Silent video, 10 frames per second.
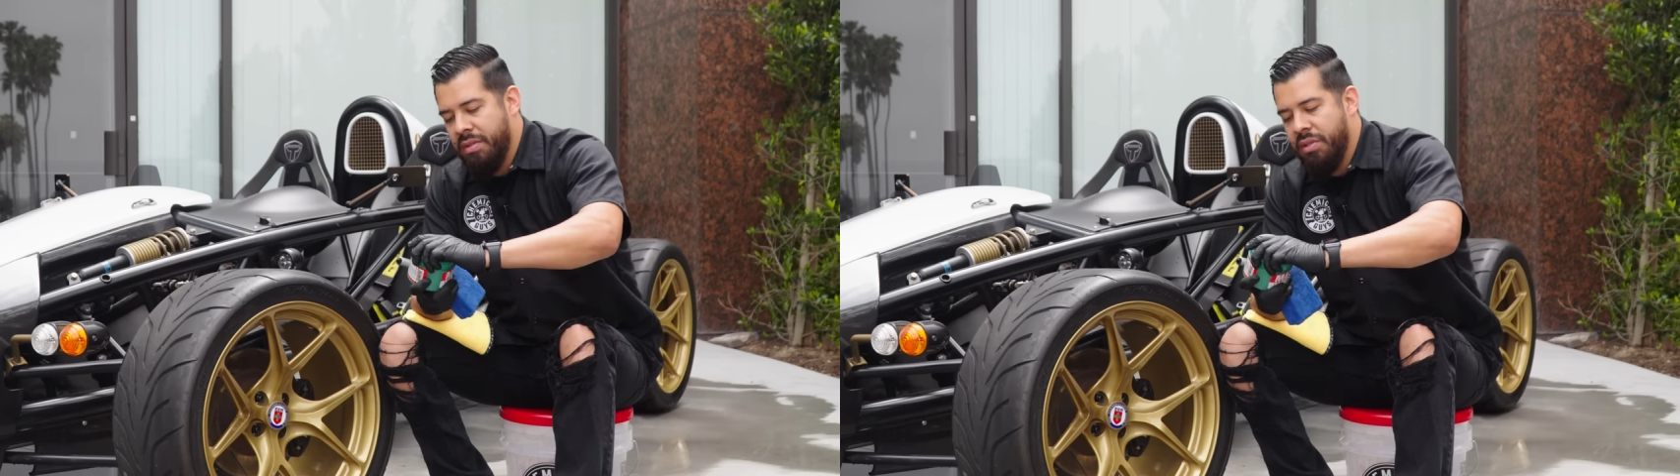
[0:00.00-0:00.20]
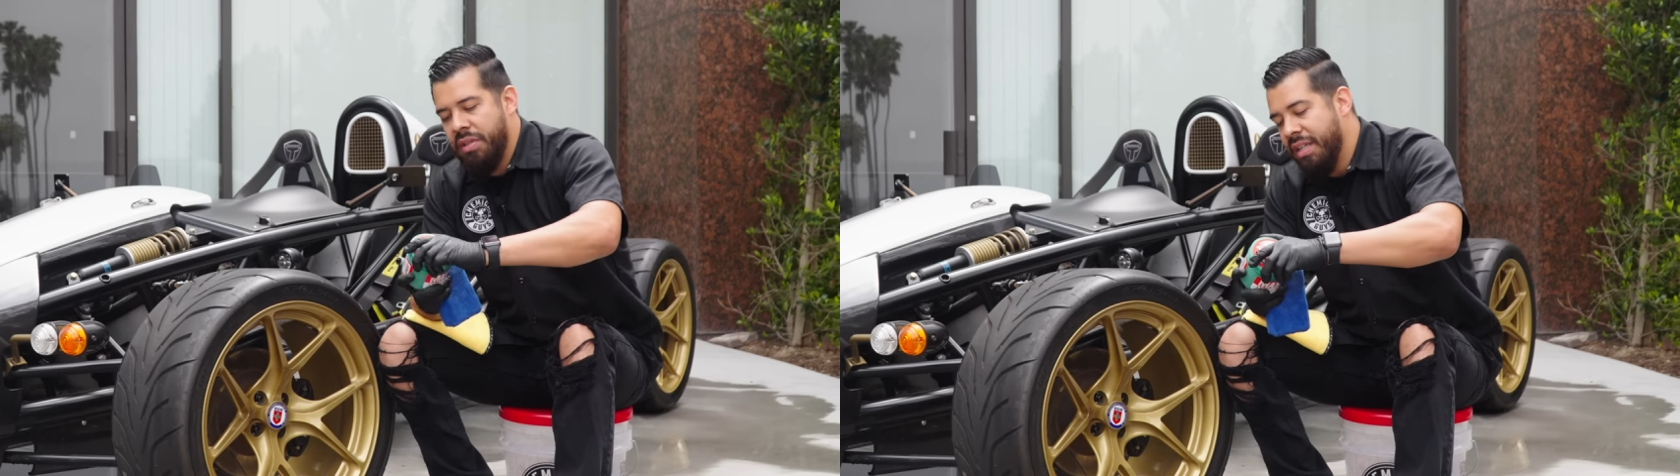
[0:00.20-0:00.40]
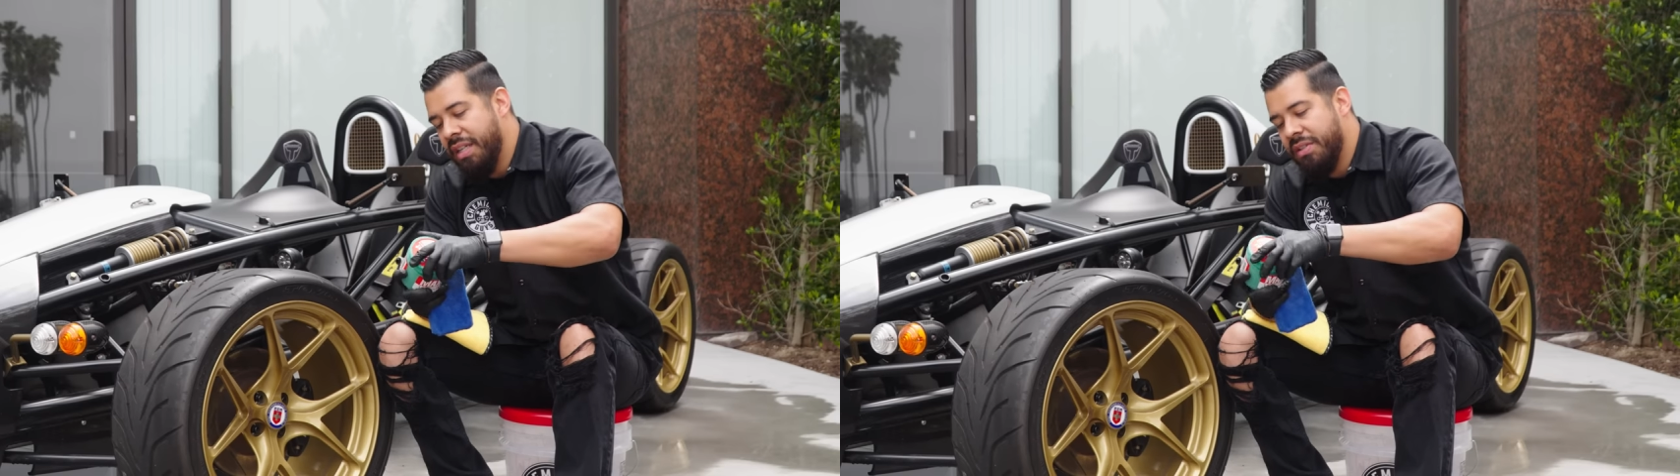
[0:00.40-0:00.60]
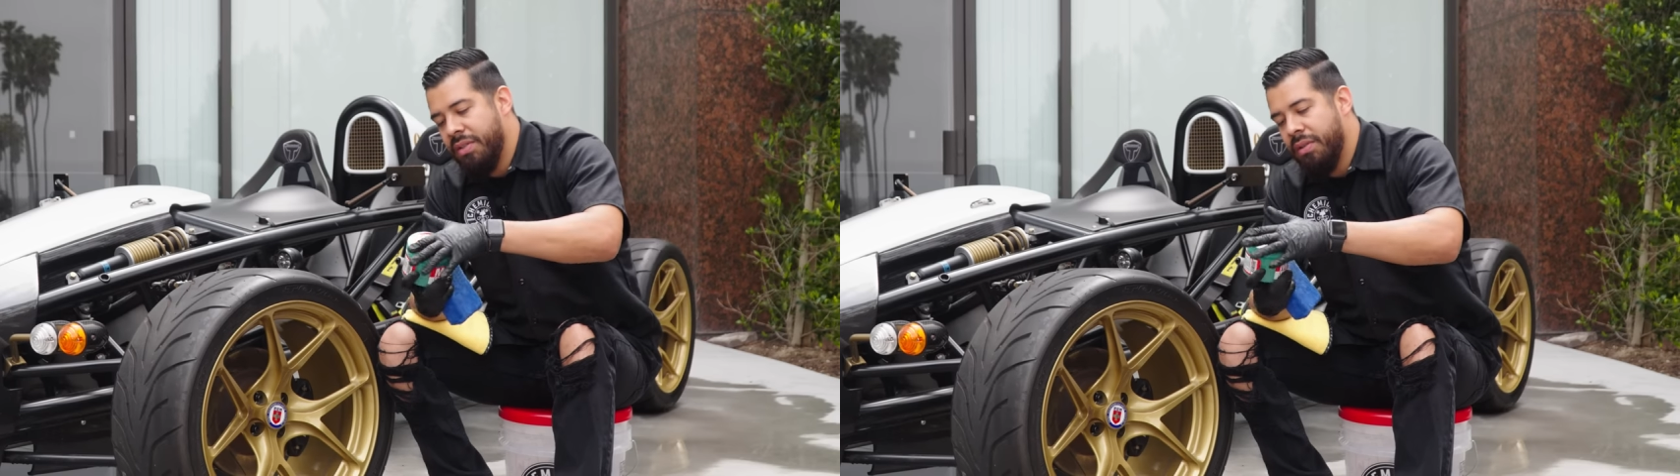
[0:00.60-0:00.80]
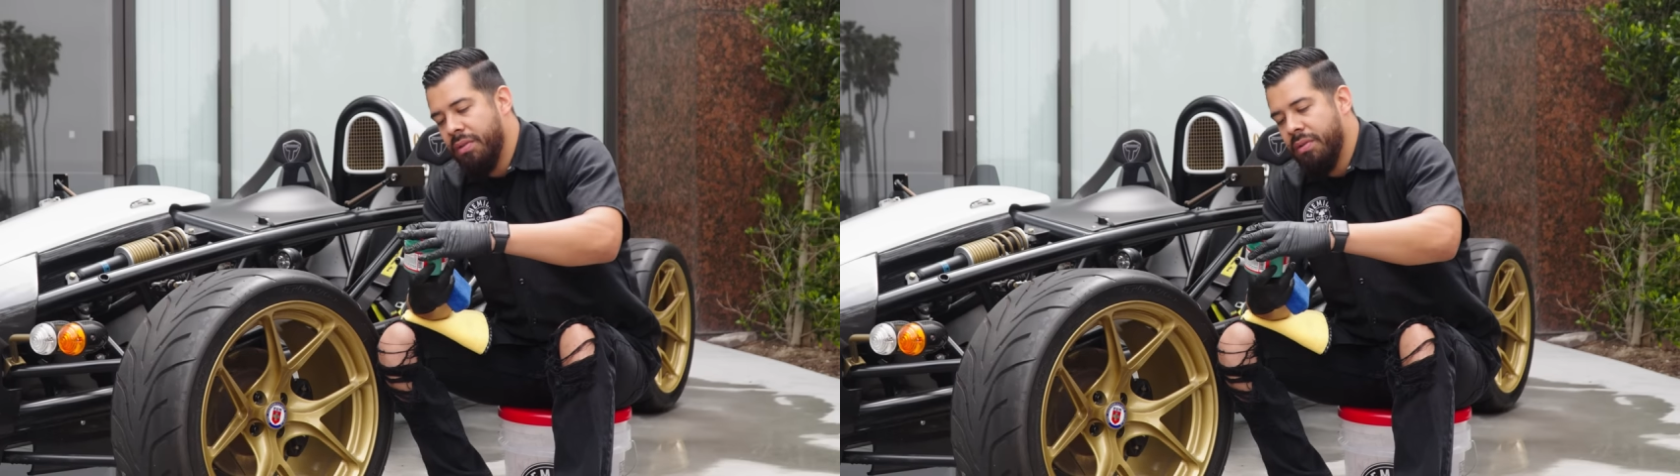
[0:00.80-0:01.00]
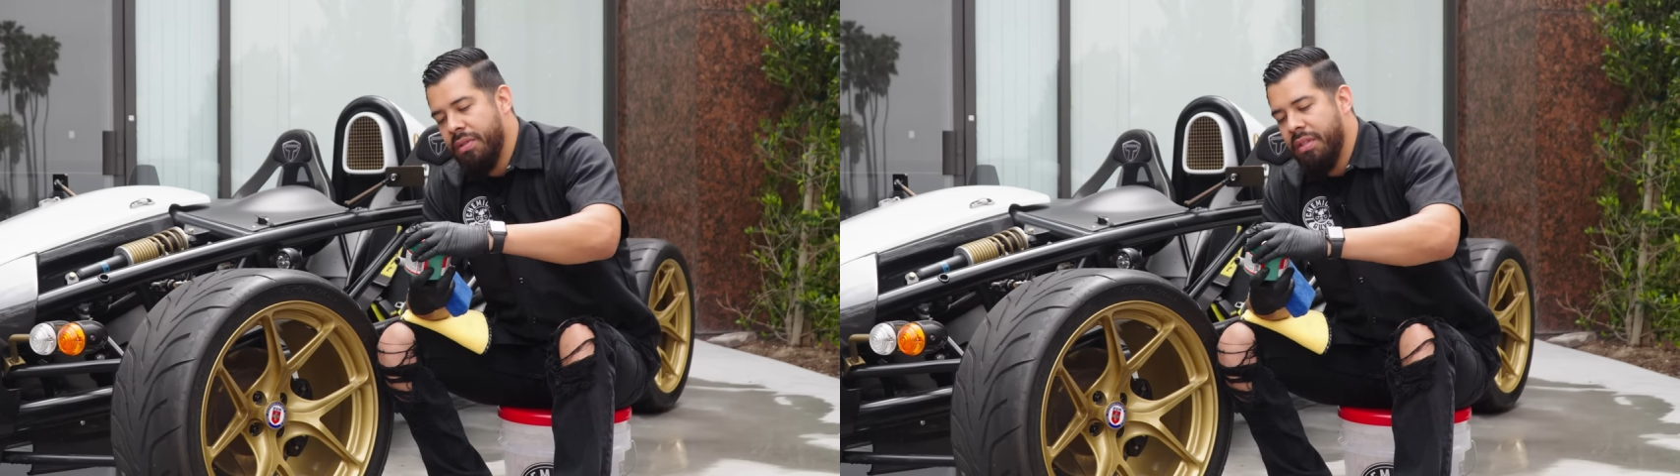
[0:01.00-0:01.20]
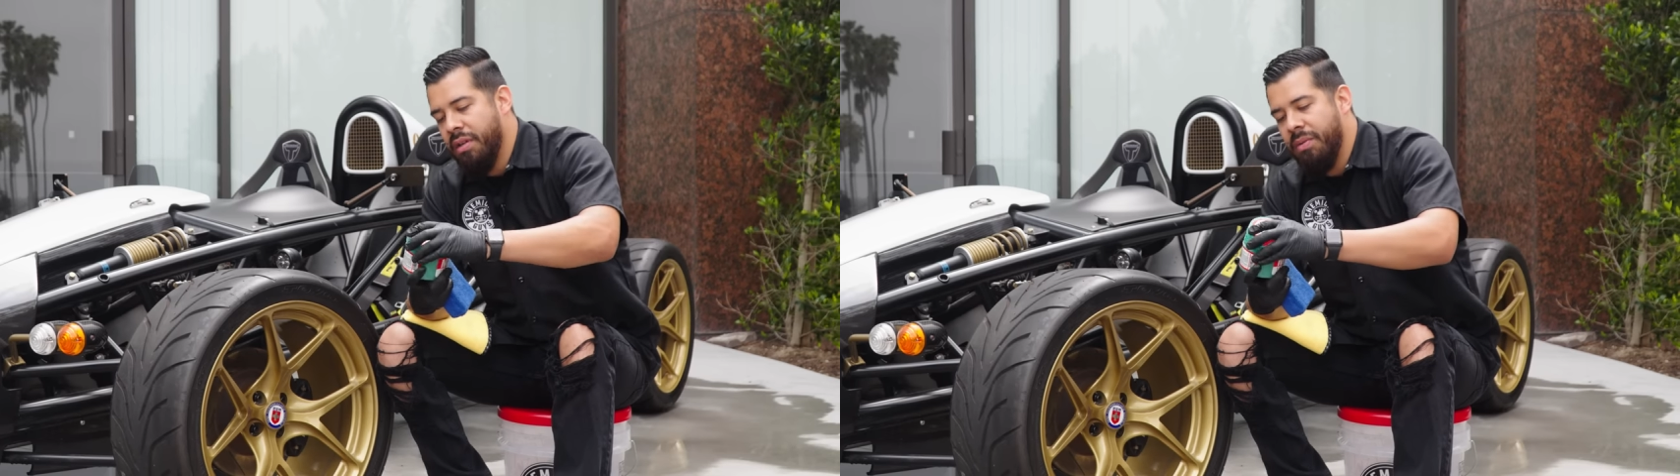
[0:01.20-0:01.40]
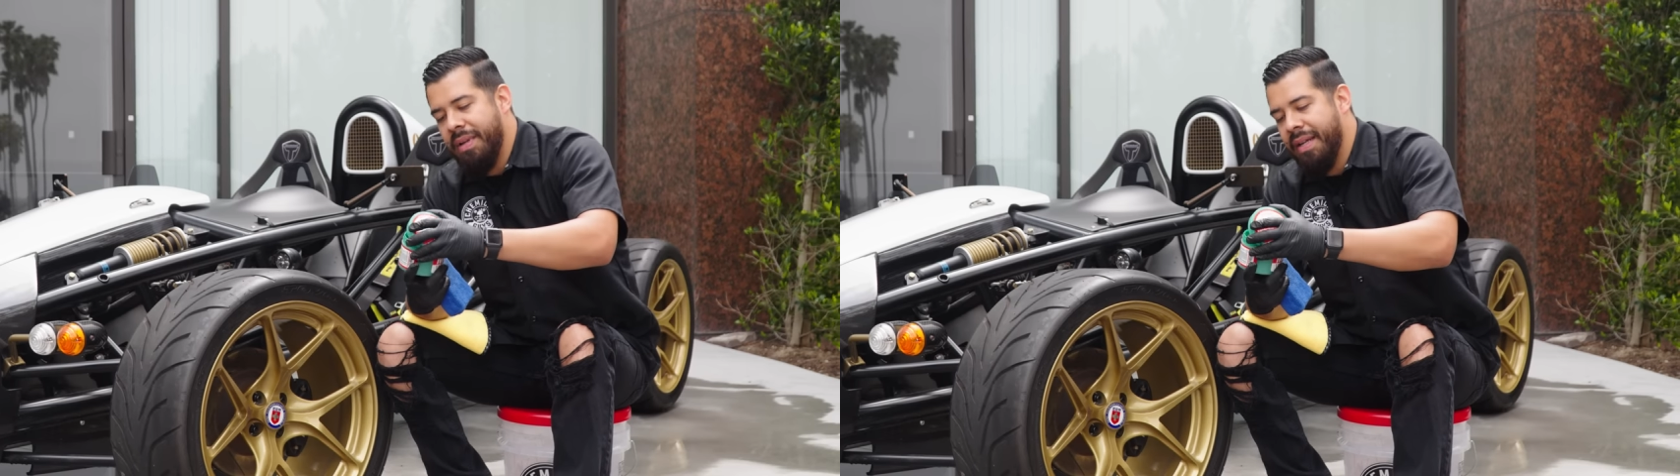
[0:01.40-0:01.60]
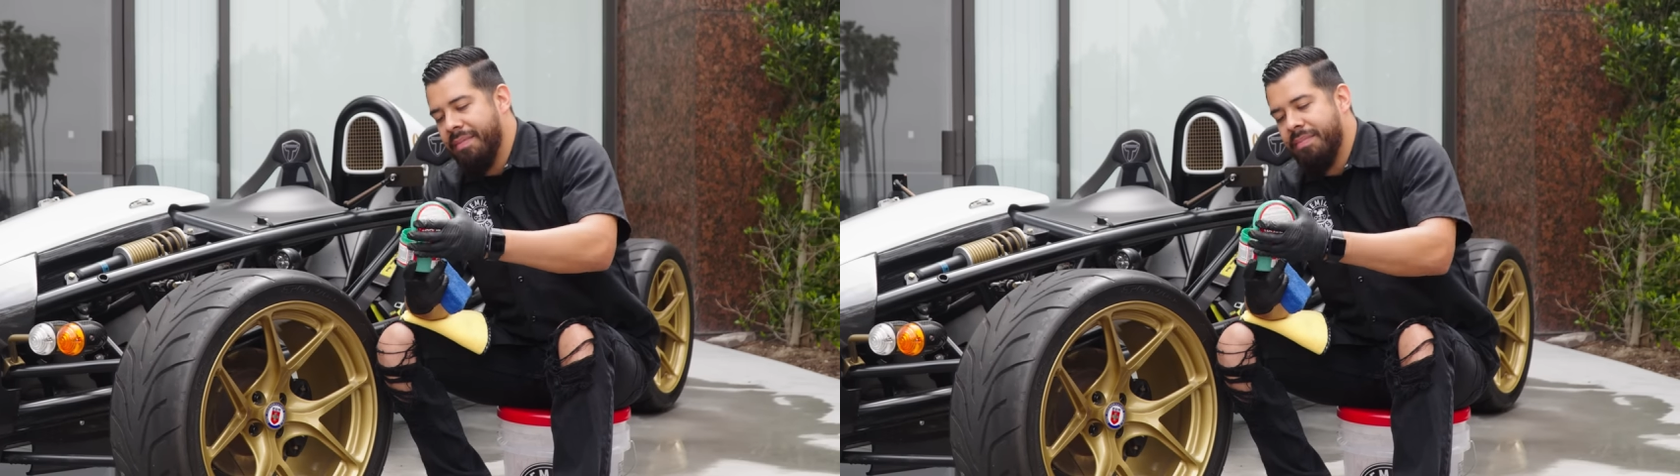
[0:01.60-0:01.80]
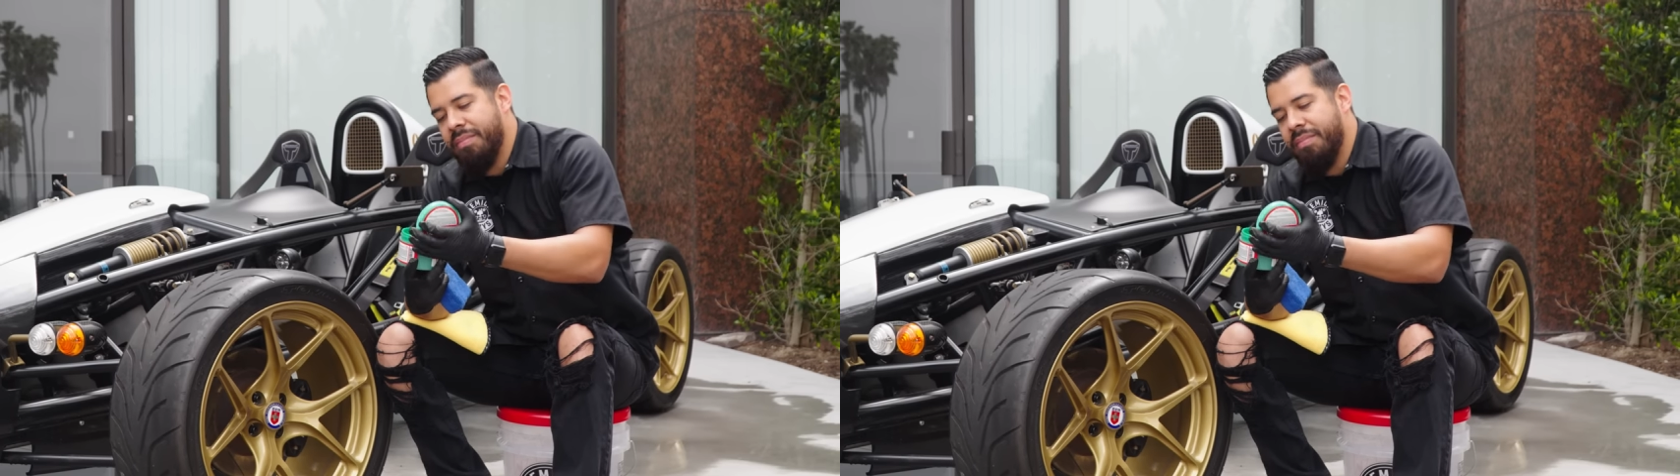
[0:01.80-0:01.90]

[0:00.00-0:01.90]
Do you need to? You know, like,